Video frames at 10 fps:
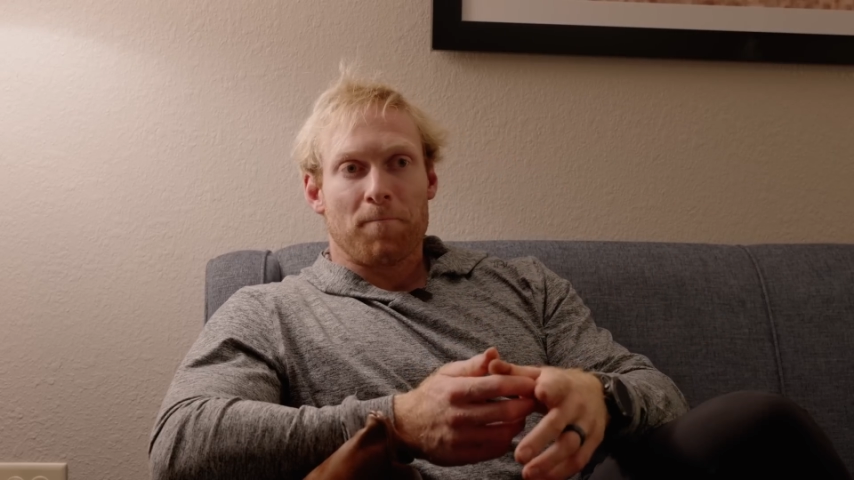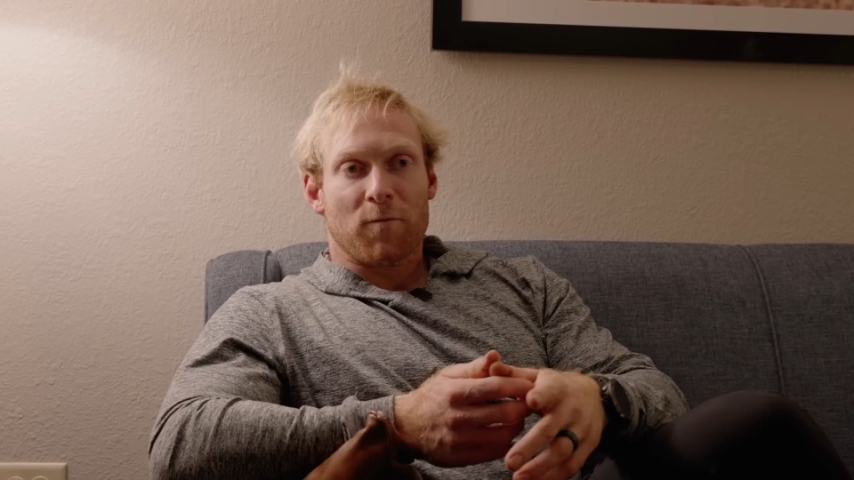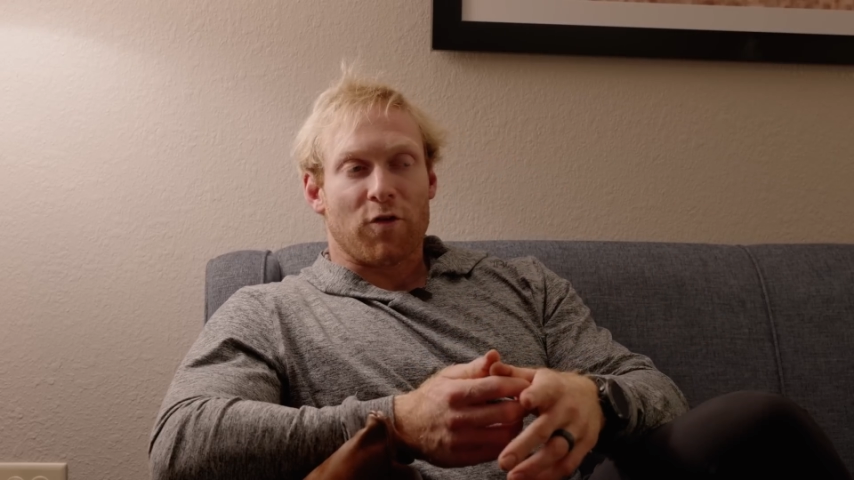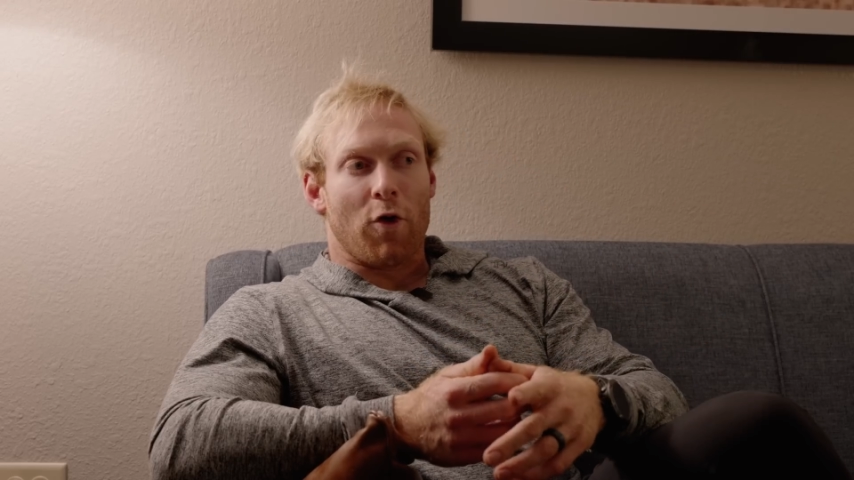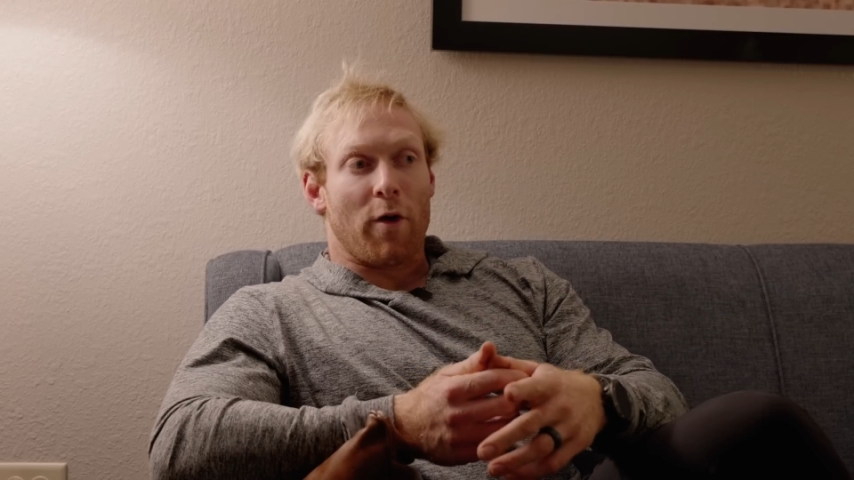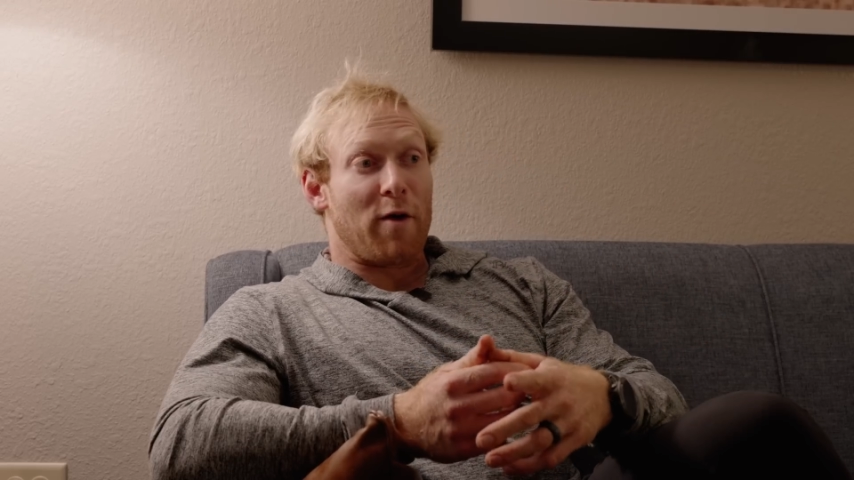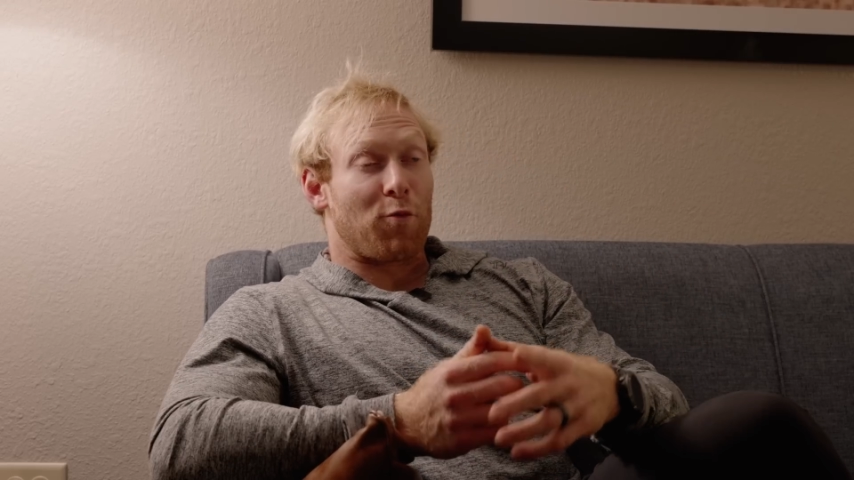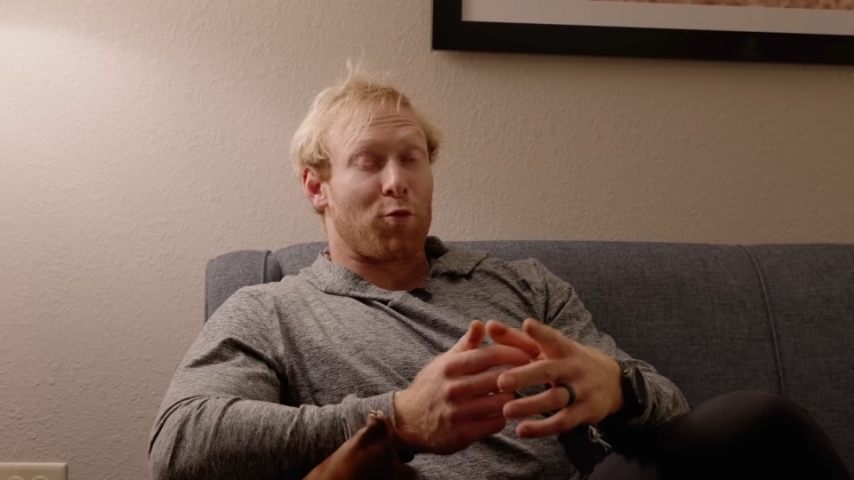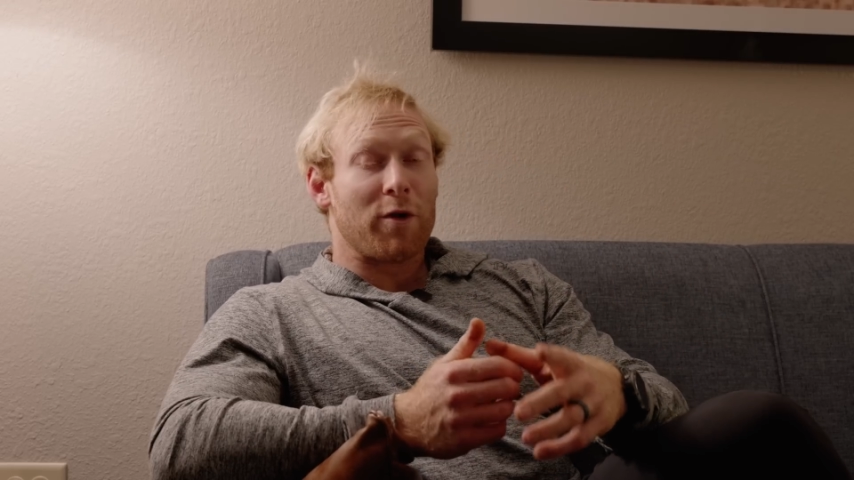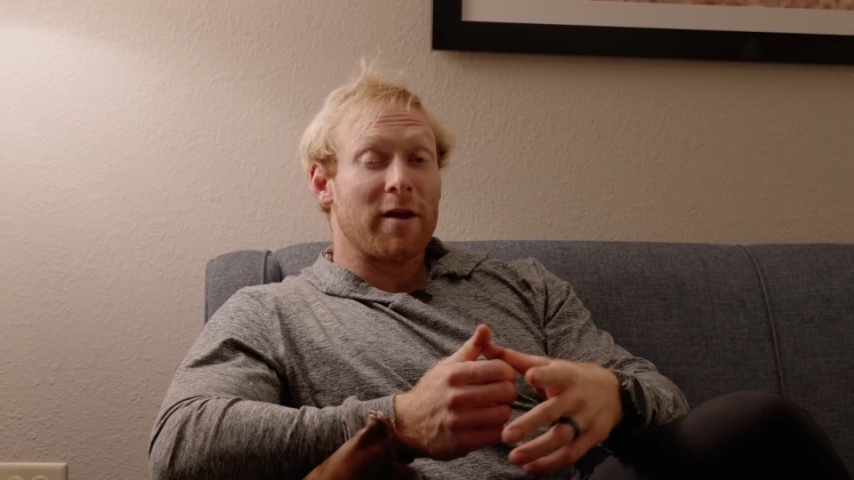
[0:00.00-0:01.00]
So it
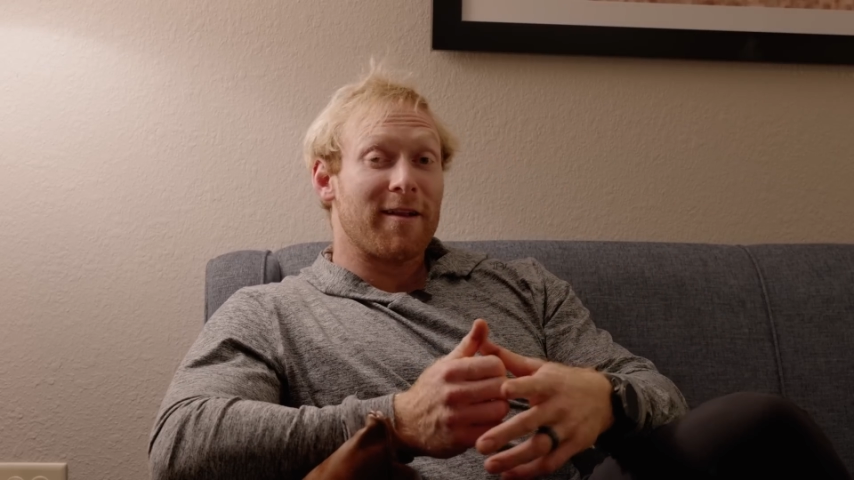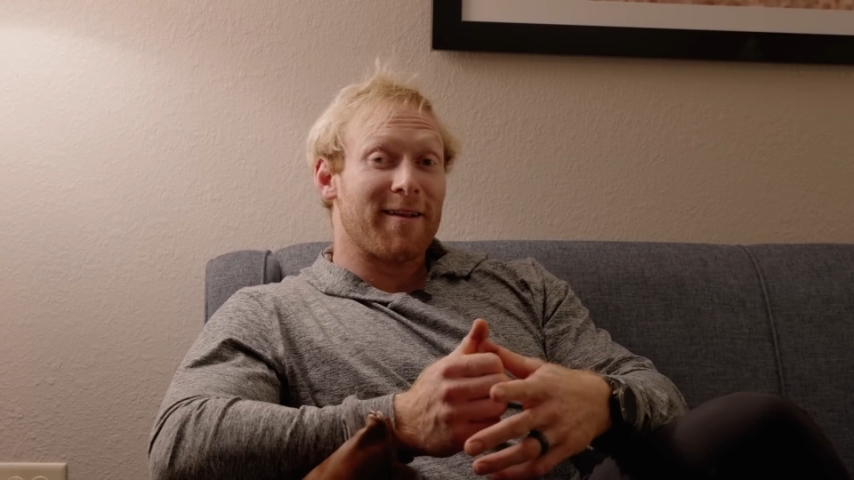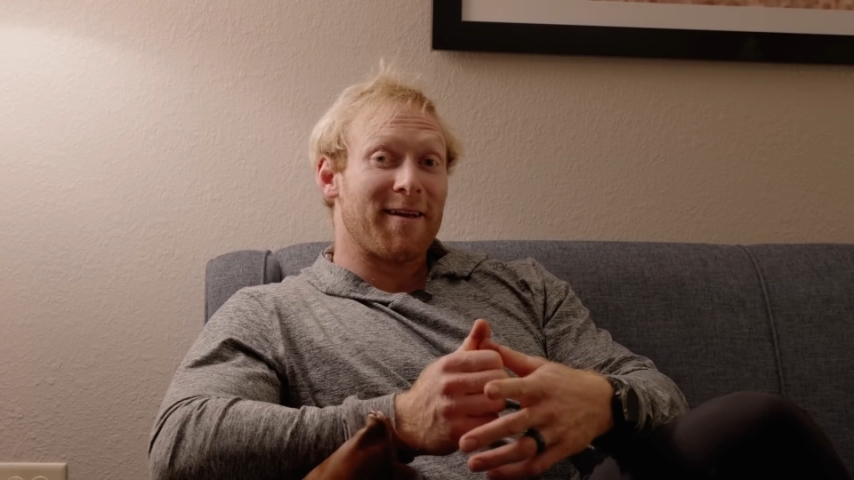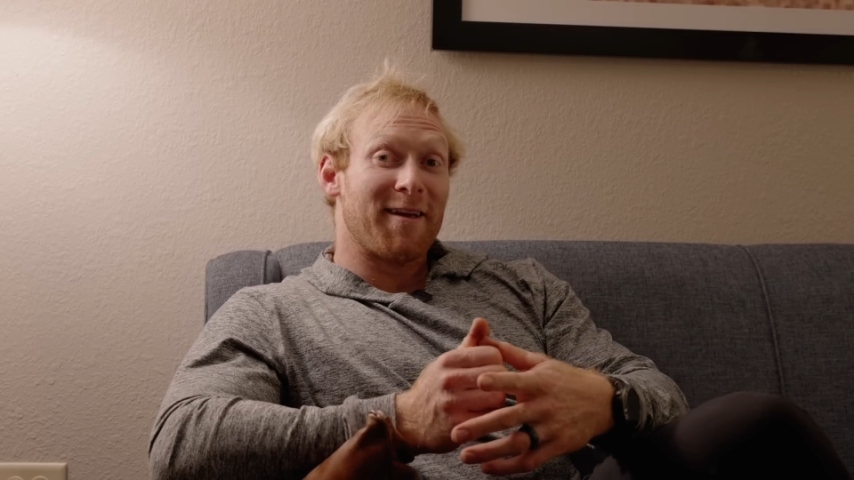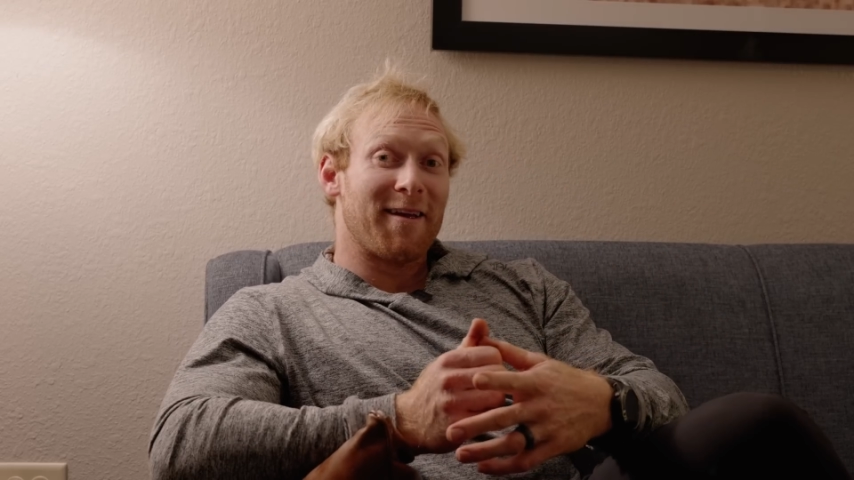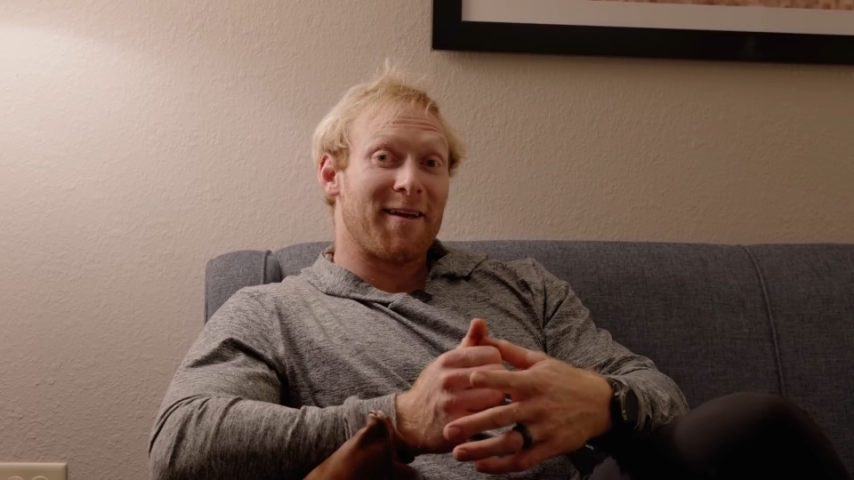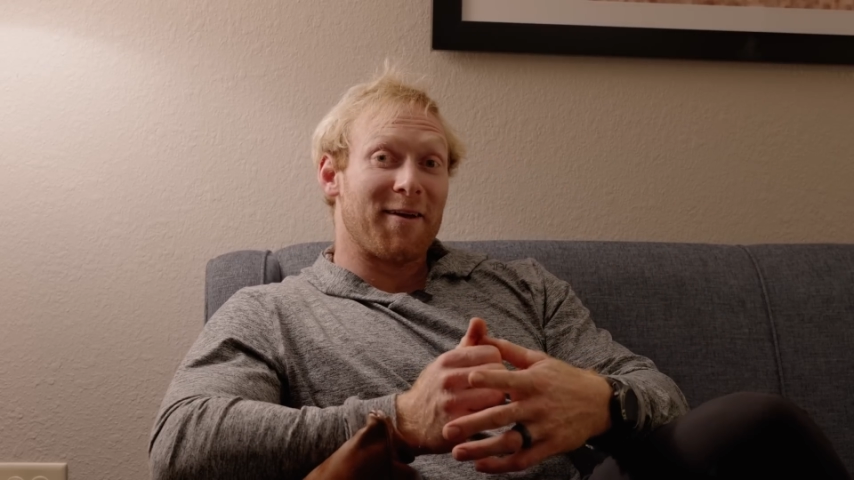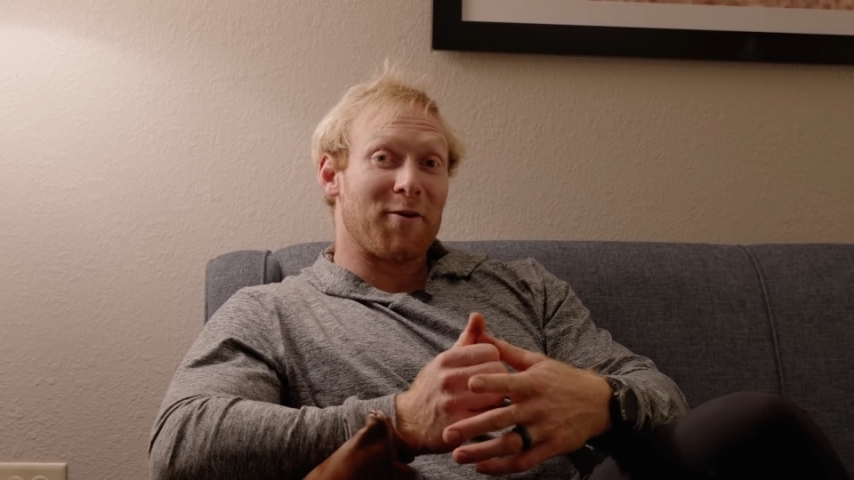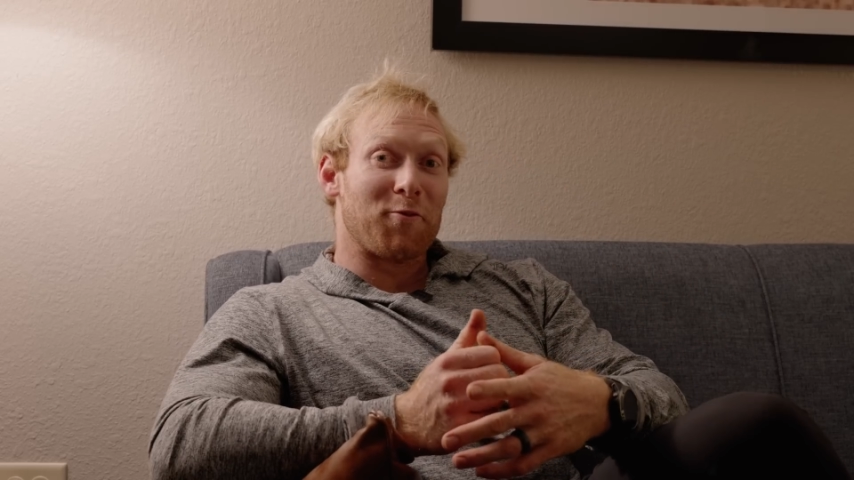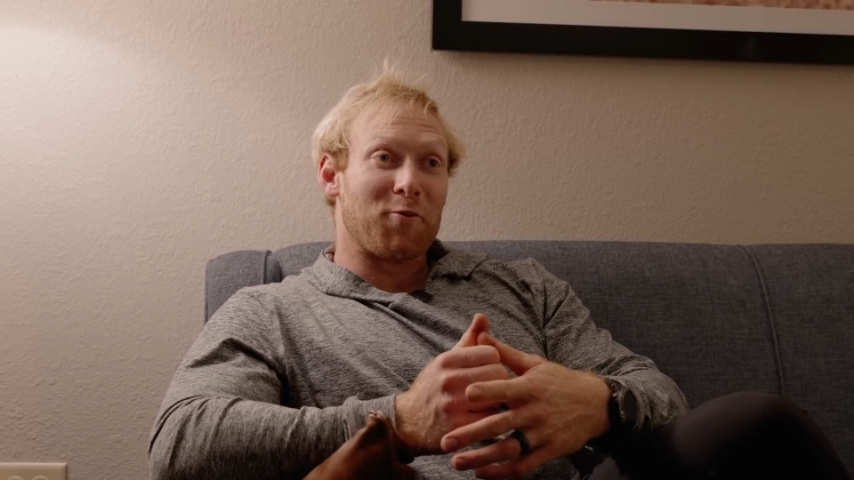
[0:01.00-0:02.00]
really